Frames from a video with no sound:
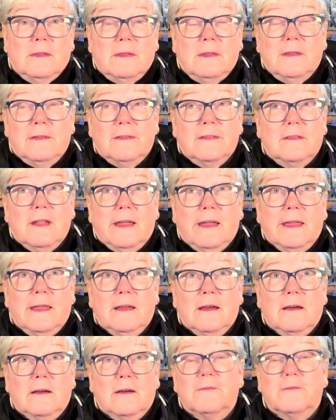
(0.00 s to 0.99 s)
is like
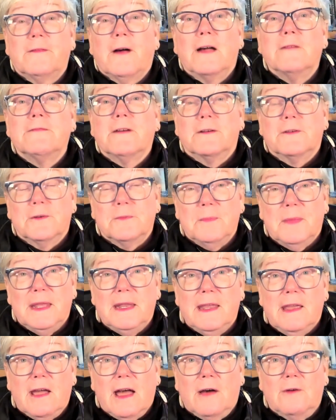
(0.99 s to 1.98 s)
500
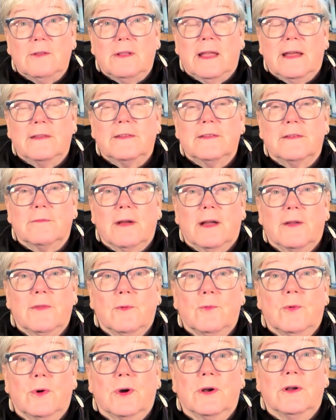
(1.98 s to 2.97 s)
media outlets around the
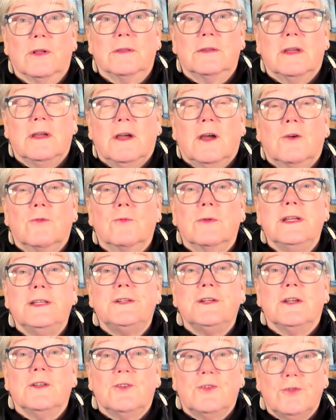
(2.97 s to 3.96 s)
world
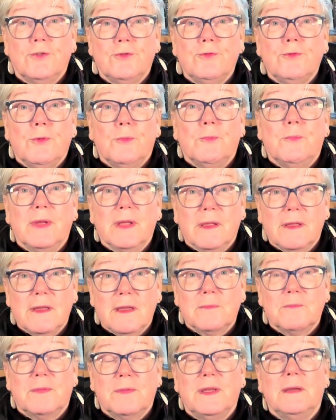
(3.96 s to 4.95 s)
reaching 2
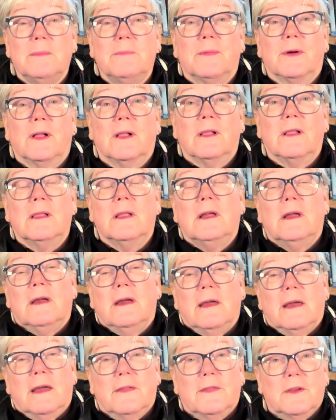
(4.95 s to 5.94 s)
billion people.
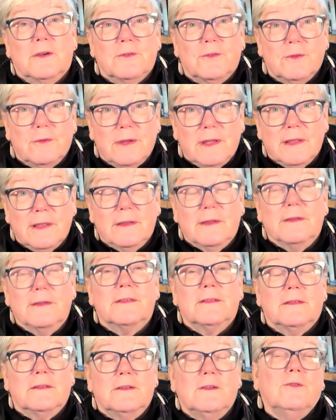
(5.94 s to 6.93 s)
And they're doing
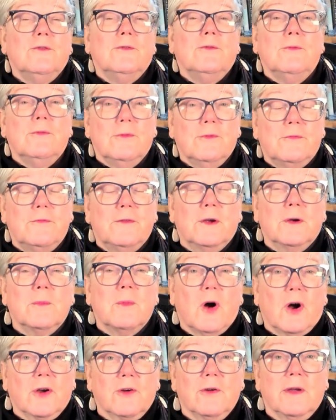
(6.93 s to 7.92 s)
this new
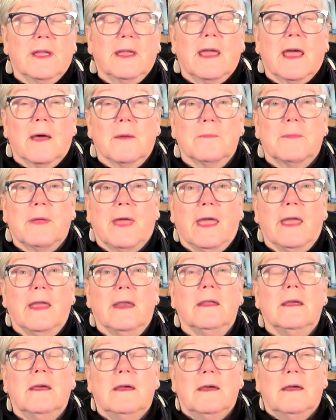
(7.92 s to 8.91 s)
fear-mongering
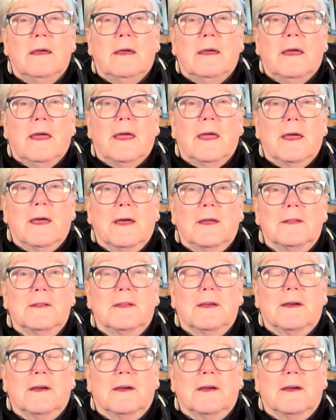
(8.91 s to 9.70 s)
campaign and